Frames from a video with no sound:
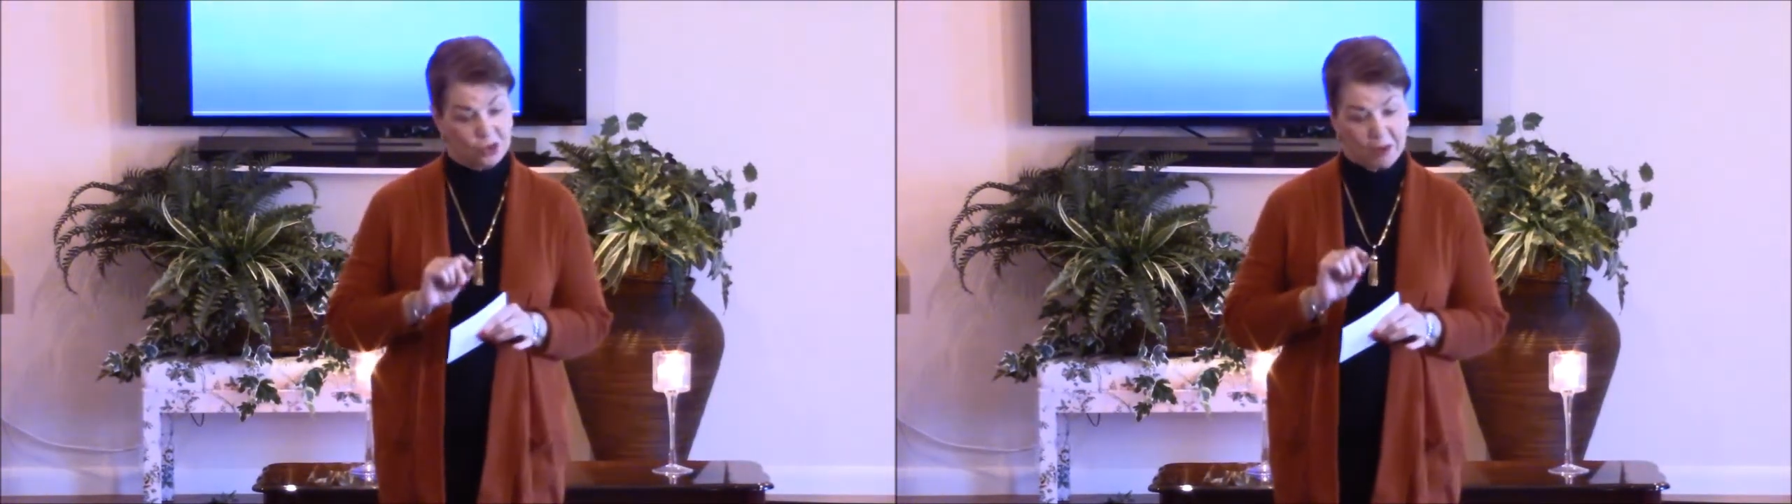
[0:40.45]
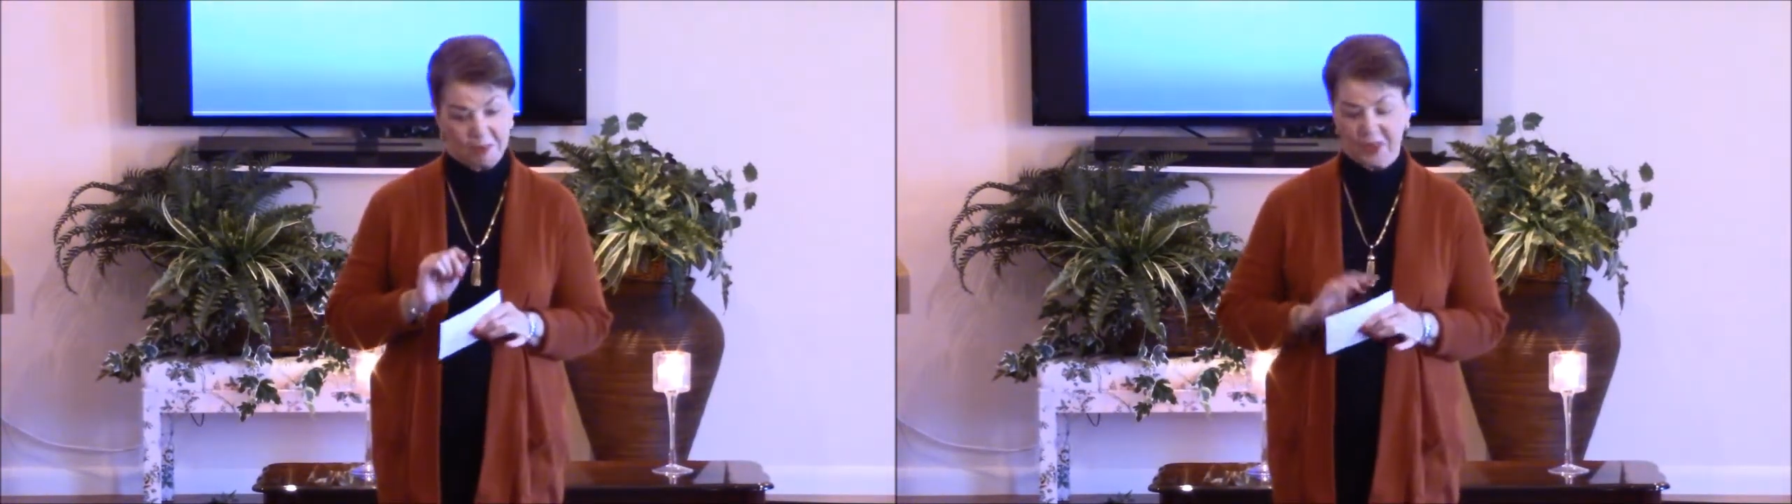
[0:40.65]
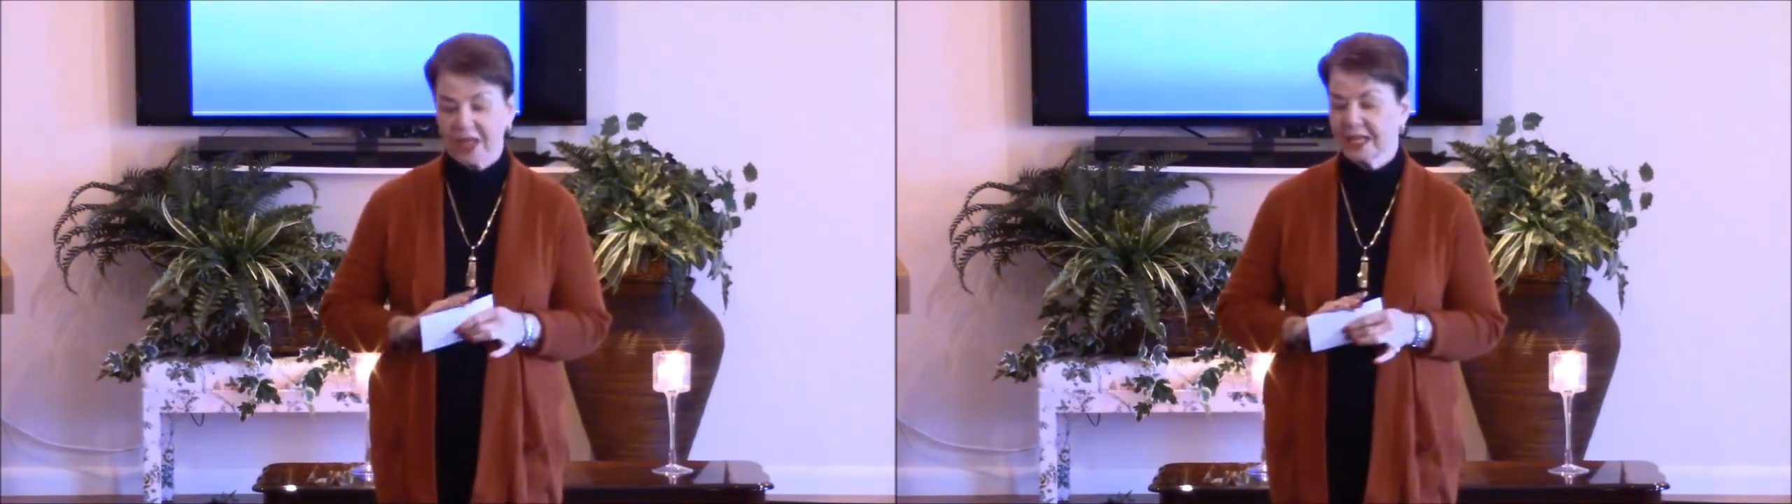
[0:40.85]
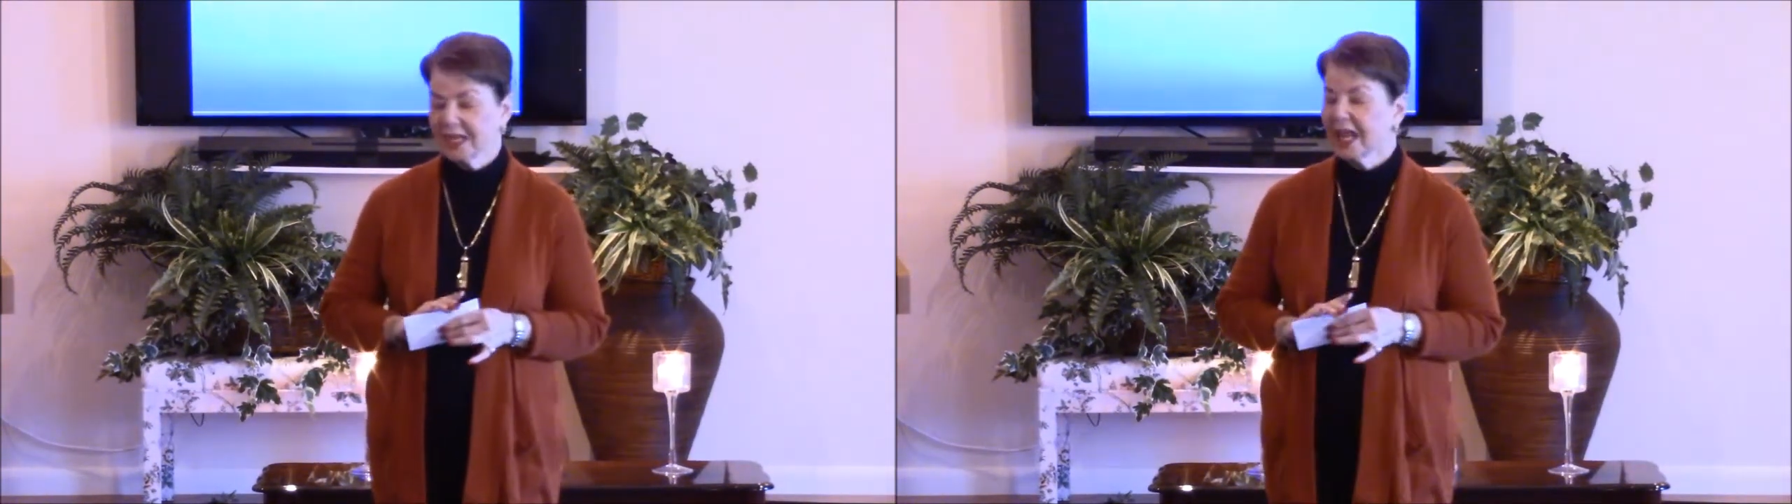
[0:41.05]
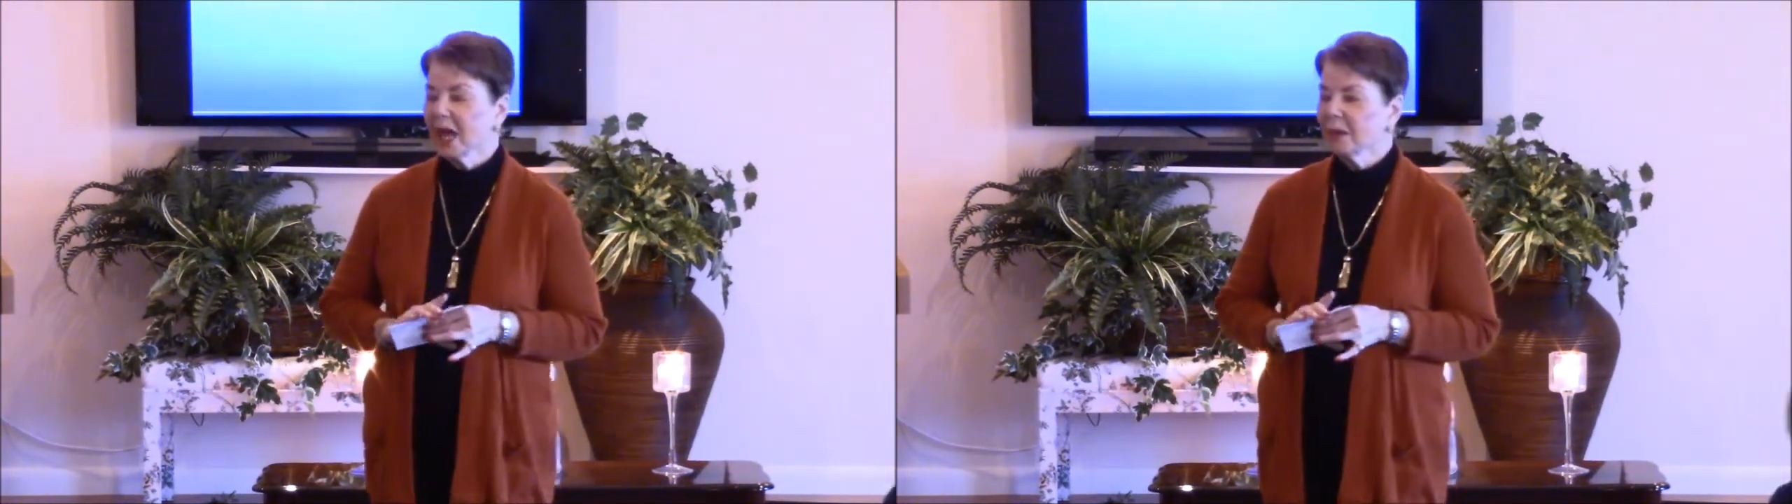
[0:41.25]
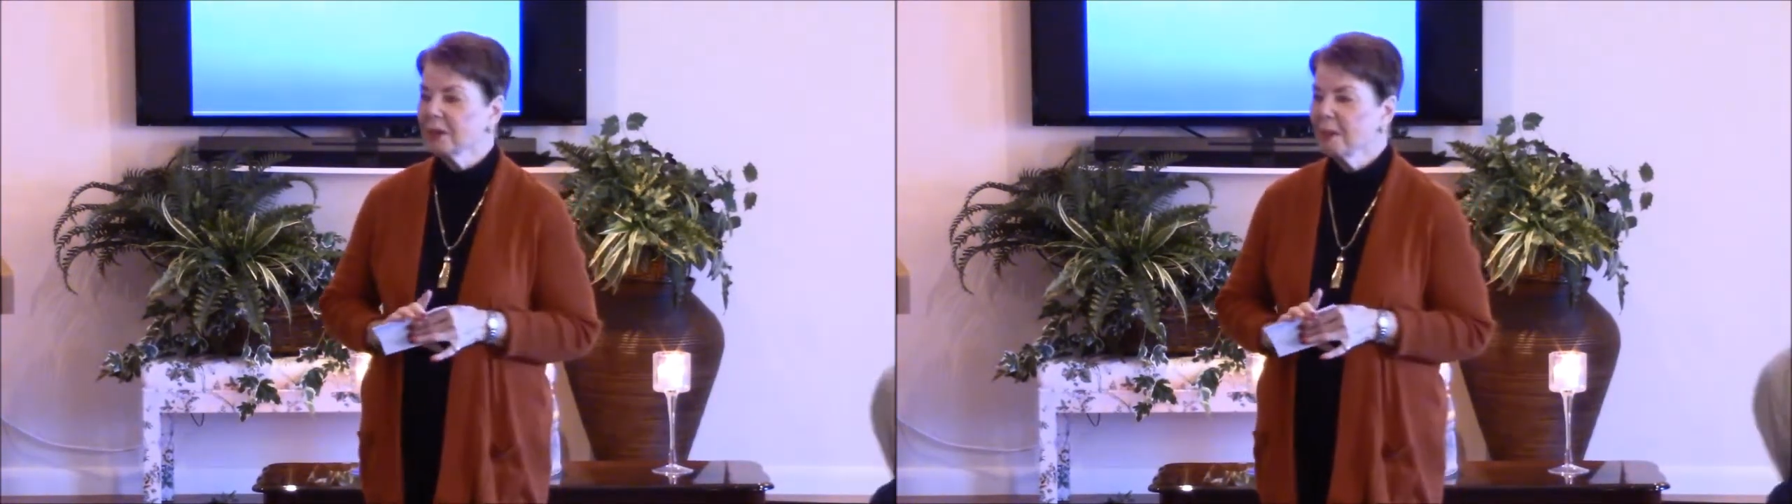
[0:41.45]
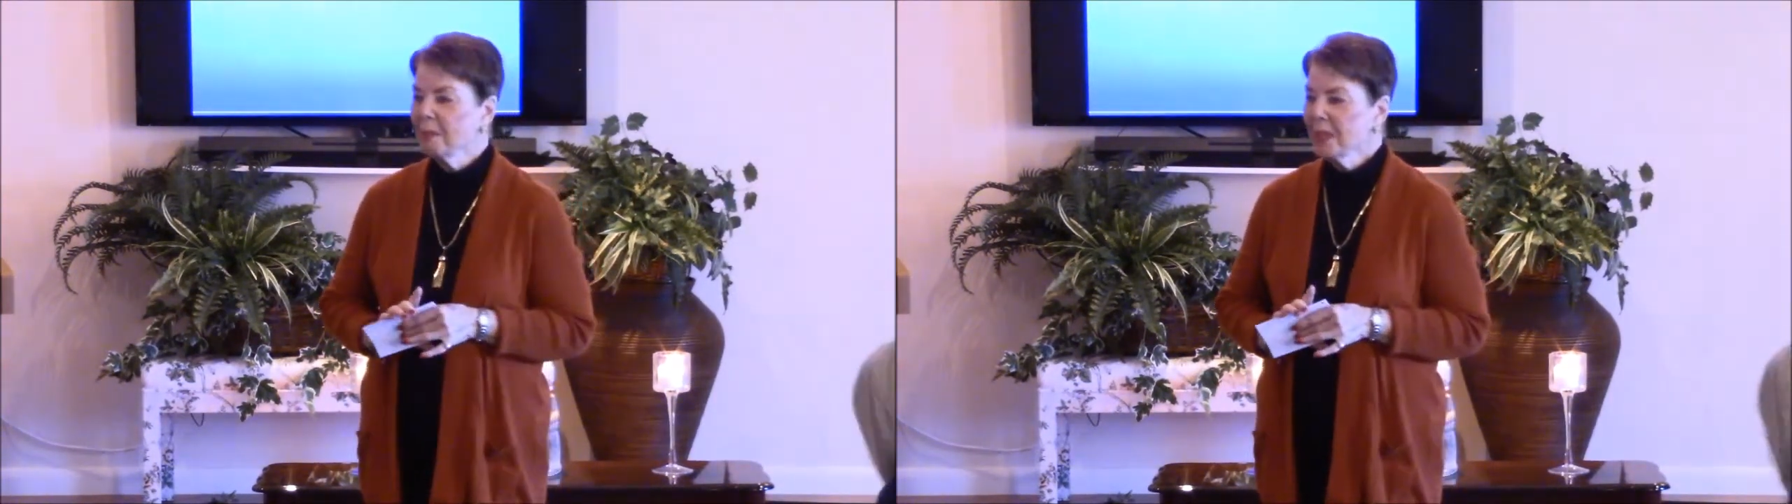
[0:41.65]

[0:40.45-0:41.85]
trump that doubt.